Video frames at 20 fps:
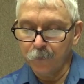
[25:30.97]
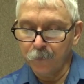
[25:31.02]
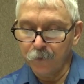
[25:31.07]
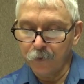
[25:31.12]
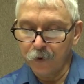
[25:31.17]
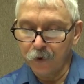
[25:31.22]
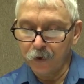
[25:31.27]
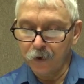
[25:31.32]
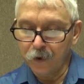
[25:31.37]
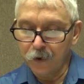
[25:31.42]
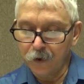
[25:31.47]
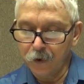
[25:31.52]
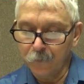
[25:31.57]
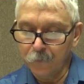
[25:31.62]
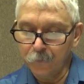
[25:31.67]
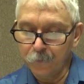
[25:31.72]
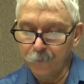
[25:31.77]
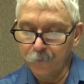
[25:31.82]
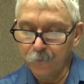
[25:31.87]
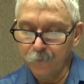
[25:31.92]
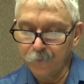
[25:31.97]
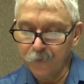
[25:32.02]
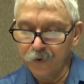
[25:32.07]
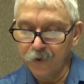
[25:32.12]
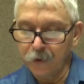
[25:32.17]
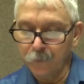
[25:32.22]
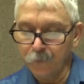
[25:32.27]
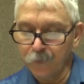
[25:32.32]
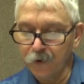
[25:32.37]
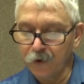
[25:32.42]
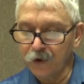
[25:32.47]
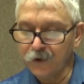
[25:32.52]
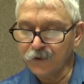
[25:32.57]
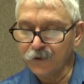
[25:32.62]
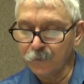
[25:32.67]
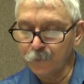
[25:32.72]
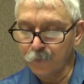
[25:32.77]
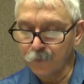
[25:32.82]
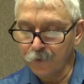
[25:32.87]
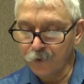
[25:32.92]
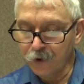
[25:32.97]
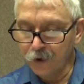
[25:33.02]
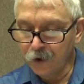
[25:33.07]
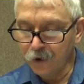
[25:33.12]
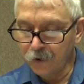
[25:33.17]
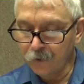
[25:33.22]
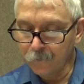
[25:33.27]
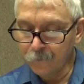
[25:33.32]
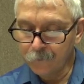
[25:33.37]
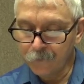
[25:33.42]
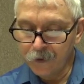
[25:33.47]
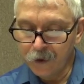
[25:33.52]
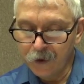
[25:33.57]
uh, be a place of prayer.